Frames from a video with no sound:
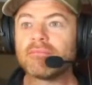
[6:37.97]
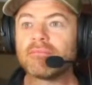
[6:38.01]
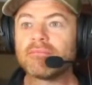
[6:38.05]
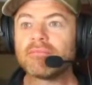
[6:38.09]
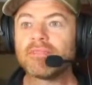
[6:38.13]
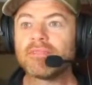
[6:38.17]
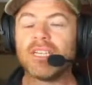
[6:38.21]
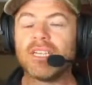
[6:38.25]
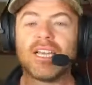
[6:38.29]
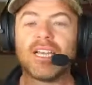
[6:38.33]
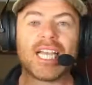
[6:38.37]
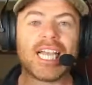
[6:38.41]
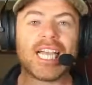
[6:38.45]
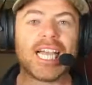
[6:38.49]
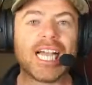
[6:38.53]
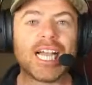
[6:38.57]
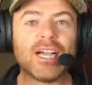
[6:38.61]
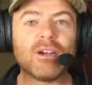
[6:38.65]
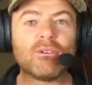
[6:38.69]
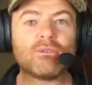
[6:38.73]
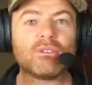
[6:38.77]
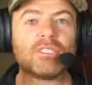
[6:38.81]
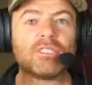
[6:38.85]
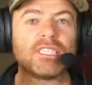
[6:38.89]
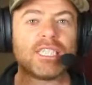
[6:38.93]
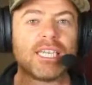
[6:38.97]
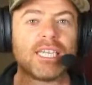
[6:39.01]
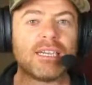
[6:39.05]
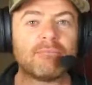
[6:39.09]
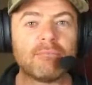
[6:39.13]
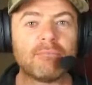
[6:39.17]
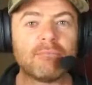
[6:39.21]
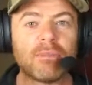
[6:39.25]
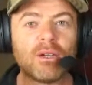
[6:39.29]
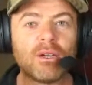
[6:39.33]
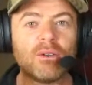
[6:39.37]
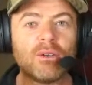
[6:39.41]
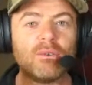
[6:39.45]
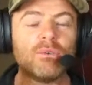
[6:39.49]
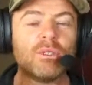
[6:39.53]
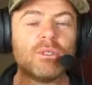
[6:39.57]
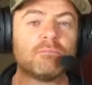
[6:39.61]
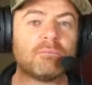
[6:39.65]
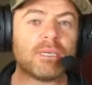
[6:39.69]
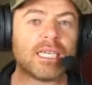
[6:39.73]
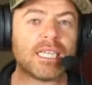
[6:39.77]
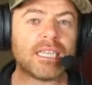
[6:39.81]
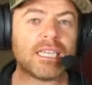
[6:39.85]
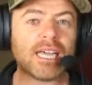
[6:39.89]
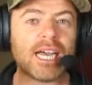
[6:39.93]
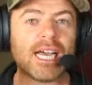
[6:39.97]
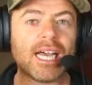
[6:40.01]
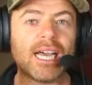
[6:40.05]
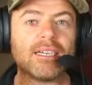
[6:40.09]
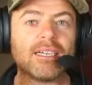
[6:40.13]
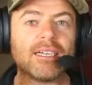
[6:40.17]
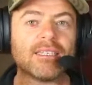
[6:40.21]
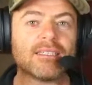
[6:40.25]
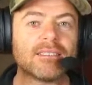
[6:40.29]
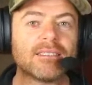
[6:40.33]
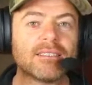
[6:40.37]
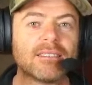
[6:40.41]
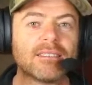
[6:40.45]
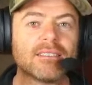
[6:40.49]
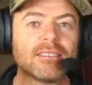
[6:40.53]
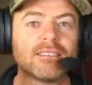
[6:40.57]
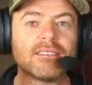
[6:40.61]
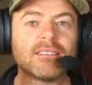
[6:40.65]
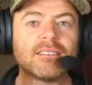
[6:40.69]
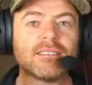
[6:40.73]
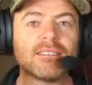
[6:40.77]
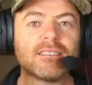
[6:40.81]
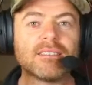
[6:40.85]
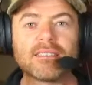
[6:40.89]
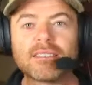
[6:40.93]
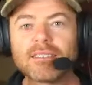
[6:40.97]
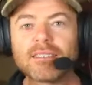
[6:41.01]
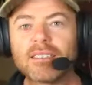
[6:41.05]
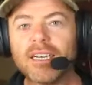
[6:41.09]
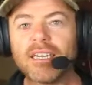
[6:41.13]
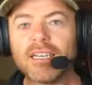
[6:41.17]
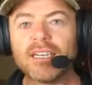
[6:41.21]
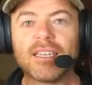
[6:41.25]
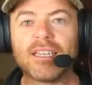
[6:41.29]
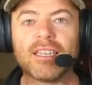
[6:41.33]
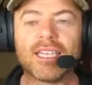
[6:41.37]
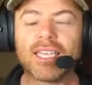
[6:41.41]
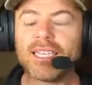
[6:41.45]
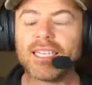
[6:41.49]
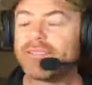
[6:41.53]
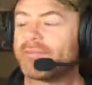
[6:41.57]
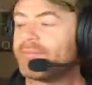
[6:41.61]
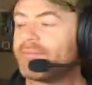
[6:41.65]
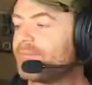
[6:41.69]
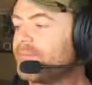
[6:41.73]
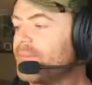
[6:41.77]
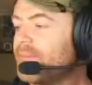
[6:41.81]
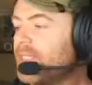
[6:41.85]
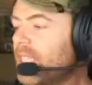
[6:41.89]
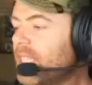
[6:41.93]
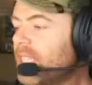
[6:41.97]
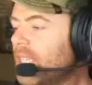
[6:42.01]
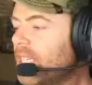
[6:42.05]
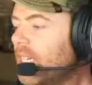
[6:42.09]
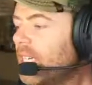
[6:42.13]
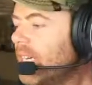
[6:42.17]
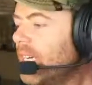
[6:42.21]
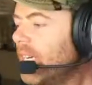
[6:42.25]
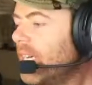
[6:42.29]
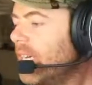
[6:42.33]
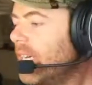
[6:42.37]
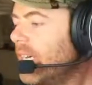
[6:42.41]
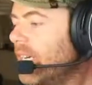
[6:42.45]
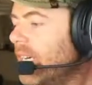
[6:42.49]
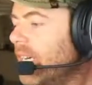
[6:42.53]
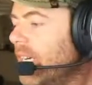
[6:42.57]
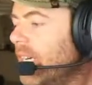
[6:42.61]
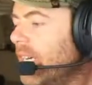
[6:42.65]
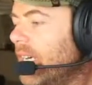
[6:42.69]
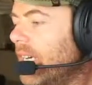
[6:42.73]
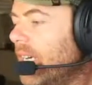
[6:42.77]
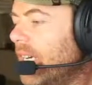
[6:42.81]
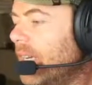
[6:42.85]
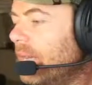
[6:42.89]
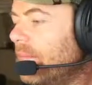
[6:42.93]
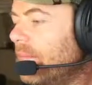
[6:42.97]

like house tempo would be that kind of thing. Or